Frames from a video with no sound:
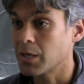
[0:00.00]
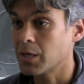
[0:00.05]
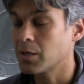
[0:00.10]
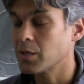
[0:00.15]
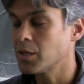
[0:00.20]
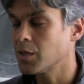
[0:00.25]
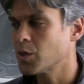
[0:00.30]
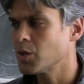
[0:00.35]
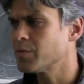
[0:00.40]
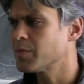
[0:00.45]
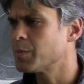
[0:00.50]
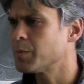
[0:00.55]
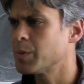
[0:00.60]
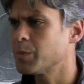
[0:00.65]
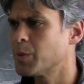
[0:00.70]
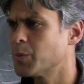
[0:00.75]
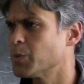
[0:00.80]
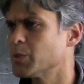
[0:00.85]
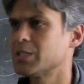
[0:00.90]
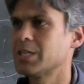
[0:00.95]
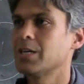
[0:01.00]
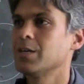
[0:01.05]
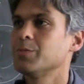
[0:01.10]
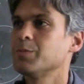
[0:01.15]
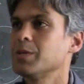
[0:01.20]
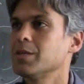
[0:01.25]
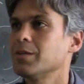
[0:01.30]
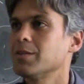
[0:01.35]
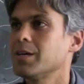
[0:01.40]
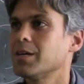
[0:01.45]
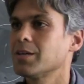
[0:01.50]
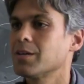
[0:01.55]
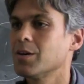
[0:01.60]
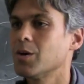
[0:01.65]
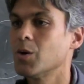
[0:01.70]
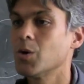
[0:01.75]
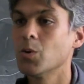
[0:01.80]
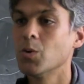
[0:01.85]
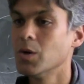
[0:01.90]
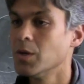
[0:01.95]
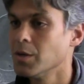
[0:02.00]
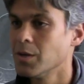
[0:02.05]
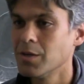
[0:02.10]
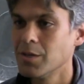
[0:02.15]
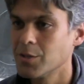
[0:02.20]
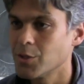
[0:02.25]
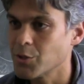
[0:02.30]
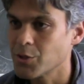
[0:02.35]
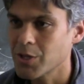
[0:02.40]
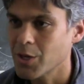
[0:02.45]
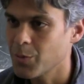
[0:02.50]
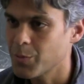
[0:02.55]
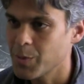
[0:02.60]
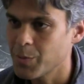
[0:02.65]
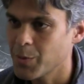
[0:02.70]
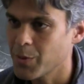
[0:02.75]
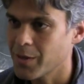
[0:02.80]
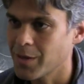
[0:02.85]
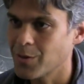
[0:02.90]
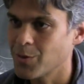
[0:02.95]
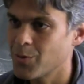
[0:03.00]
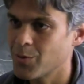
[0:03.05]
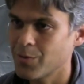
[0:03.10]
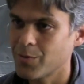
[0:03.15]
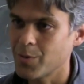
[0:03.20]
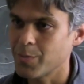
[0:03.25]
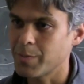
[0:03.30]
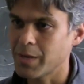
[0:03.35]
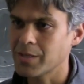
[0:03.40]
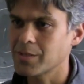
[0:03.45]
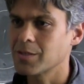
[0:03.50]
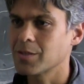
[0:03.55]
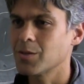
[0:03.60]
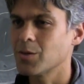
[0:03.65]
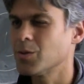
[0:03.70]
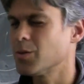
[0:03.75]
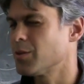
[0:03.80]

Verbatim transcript: And, you know, even people will tell me like, oh, don't tell people that you're from Mexico.